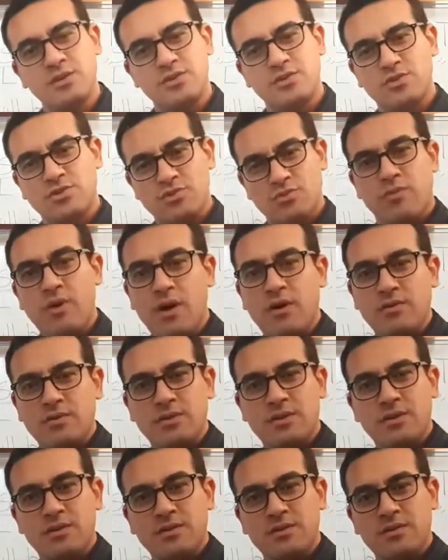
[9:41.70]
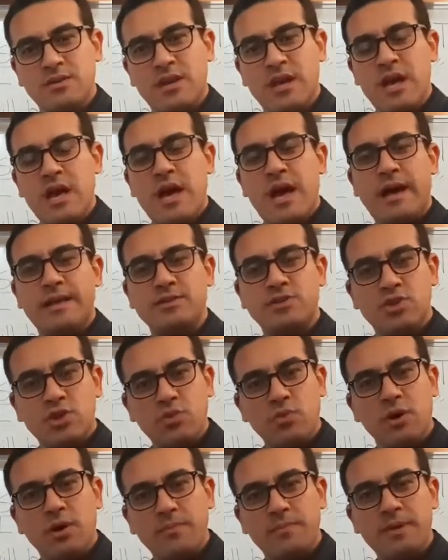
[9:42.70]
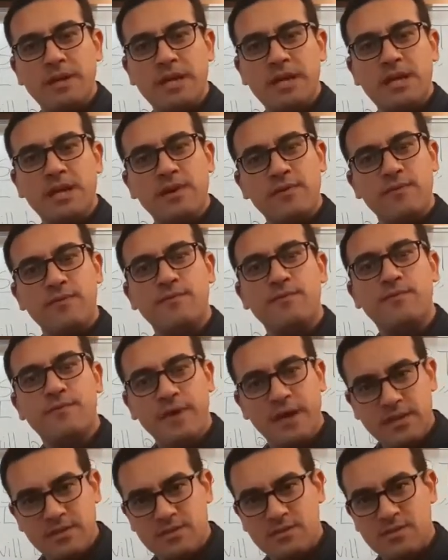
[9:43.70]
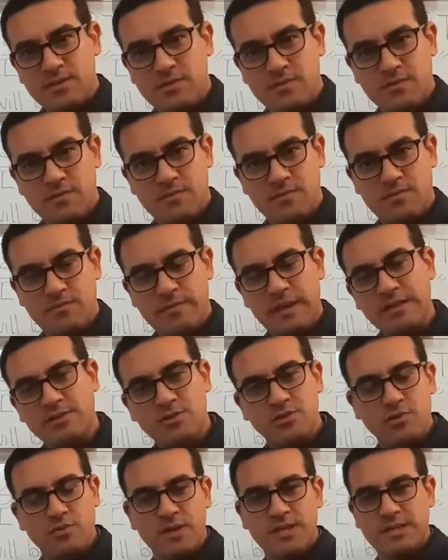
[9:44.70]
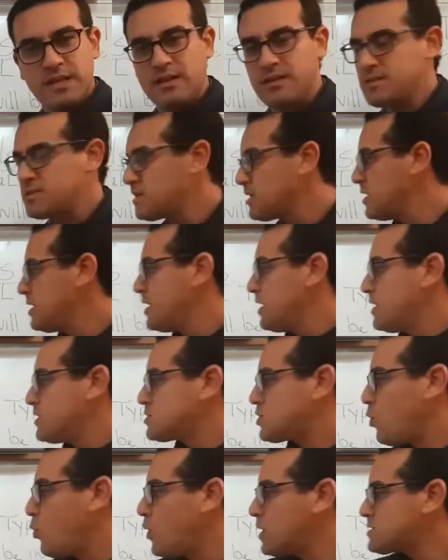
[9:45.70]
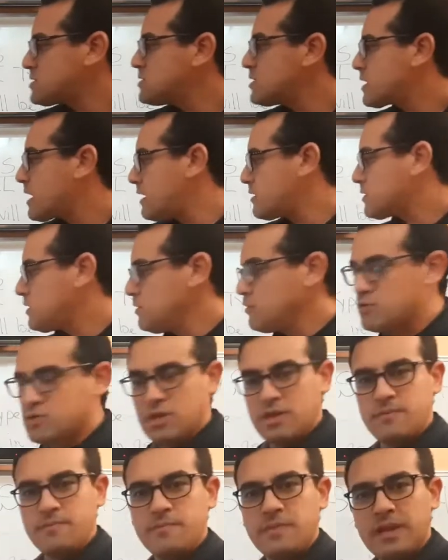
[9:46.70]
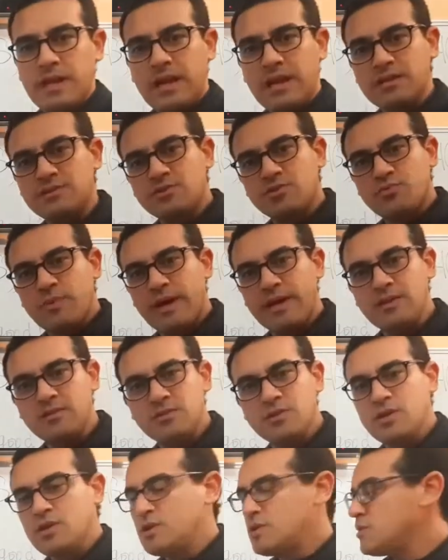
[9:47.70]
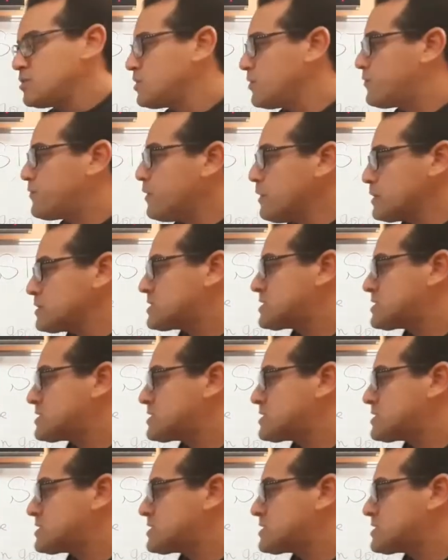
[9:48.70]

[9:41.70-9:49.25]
strong and you will be fit. That's the result. So what's the conclusion? Let's write the full